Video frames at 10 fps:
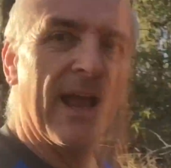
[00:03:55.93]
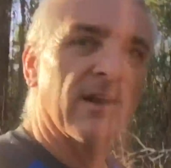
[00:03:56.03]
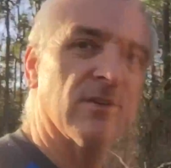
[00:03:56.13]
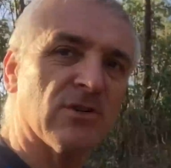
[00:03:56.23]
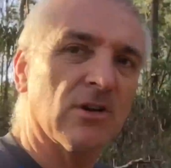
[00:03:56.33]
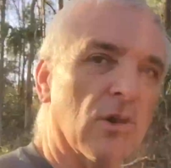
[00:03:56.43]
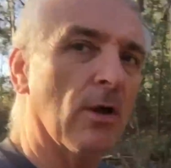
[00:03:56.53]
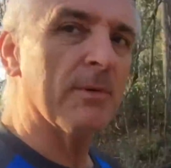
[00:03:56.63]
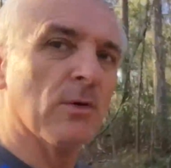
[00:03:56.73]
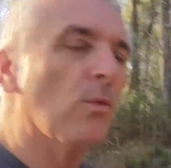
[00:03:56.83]

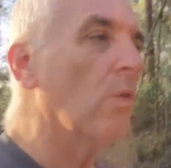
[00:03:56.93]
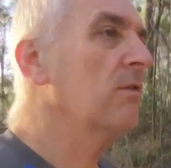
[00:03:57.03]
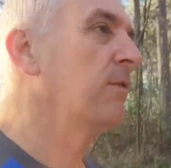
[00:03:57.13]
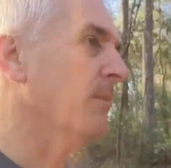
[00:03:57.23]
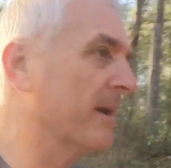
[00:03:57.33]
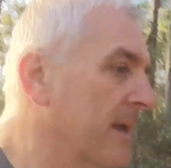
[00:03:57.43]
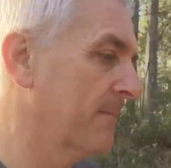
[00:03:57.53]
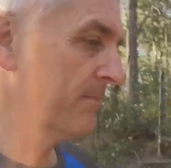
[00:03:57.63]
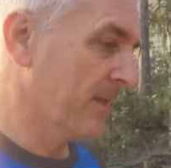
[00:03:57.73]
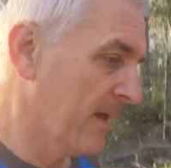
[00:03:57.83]
800-kilometer walk for me.
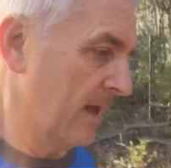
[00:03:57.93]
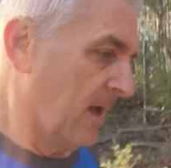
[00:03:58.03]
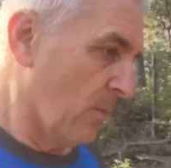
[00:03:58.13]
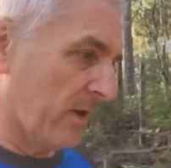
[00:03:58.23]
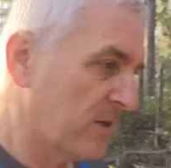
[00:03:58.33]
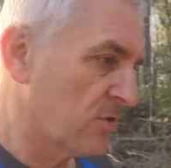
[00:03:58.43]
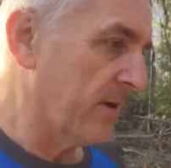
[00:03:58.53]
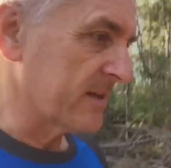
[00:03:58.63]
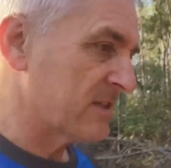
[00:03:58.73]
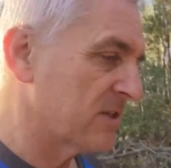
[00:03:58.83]
When I
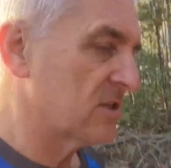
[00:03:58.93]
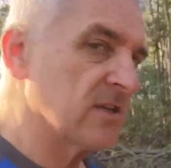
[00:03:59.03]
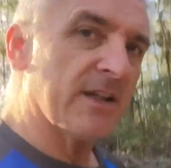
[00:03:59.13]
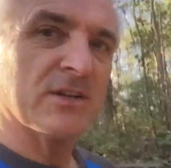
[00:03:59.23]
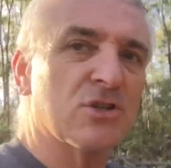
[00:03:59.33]
started